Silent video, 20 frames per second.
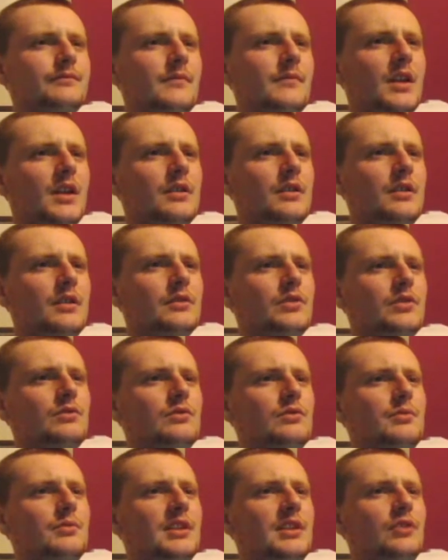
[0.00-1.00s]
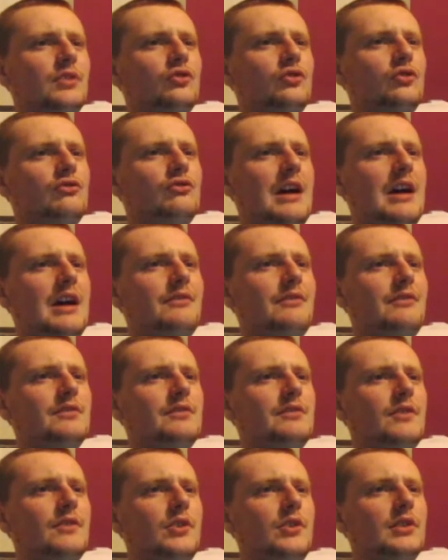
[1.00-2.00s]
Ruben Diaz just driving
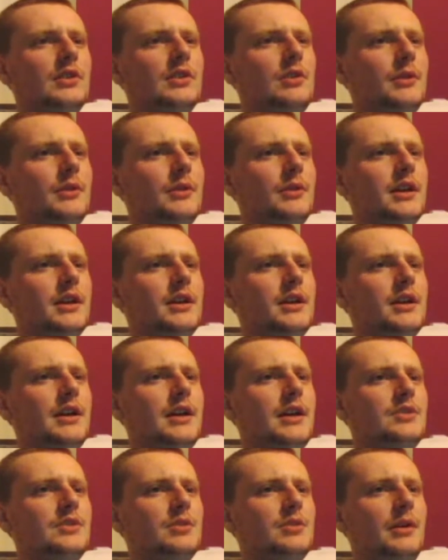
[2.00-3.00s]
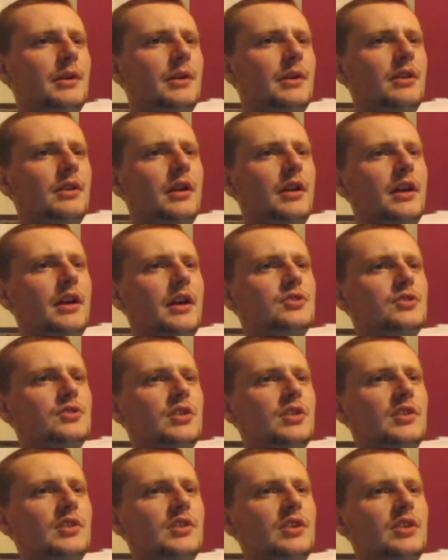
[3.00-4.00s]
forward a little bit here, edge of the
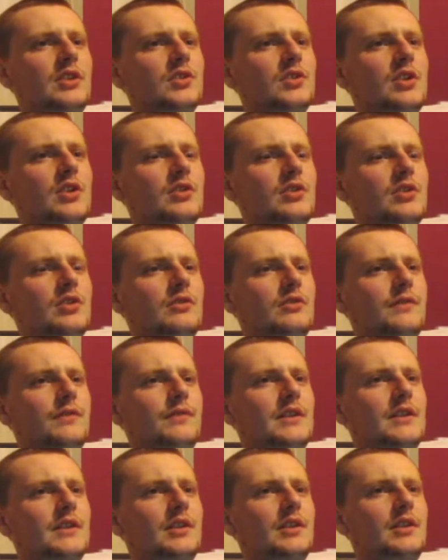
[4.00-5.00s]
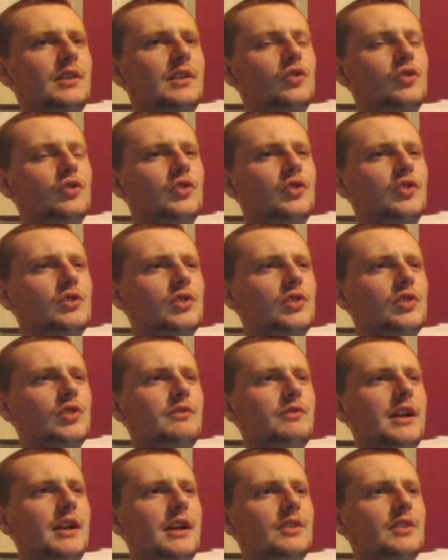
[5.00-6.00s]
centre circle, feeds out John Stones on the
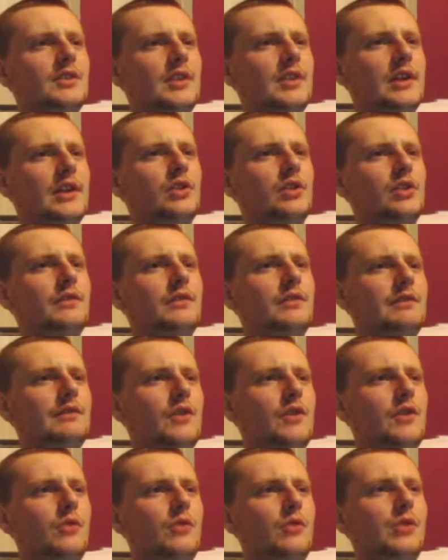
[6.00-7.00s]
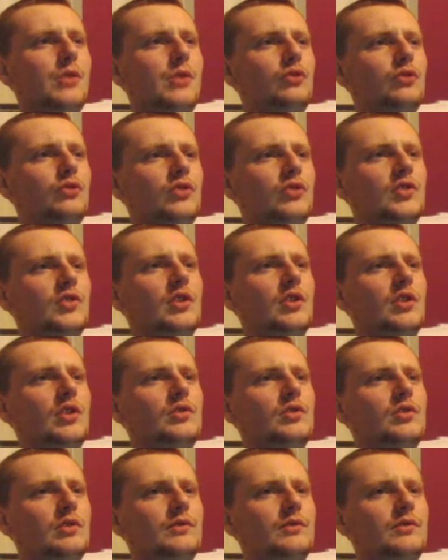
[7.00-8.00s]
right-hand side, looking for that forward ball, John Stones
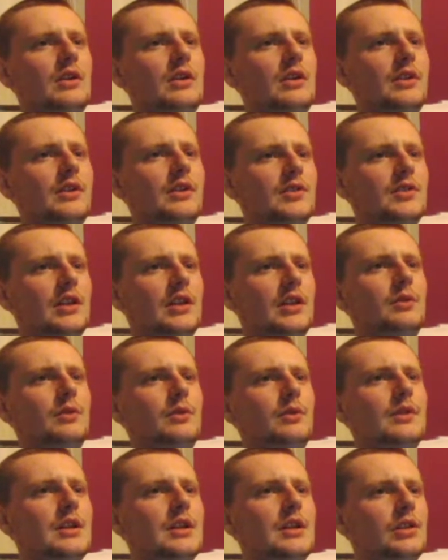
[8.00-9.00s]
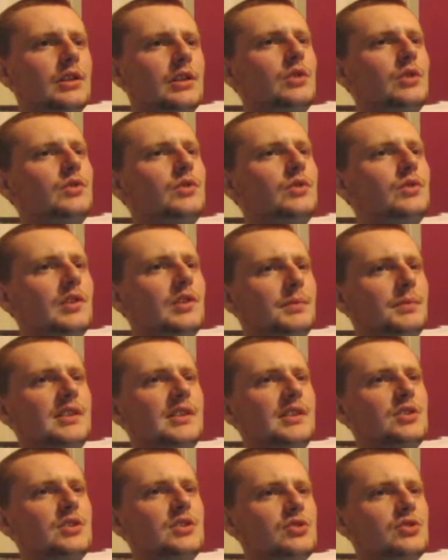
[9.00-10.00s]
of João Cancelo, loses
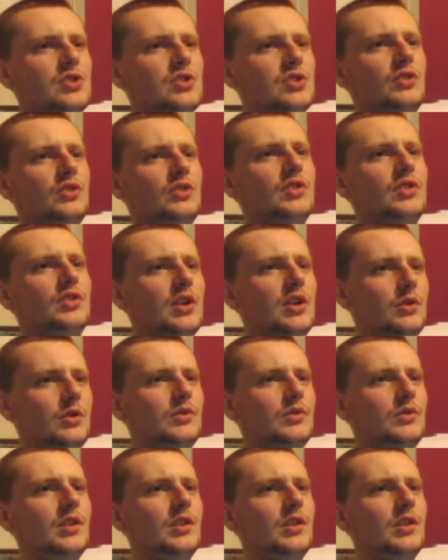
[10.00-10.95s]
possession, John Stones,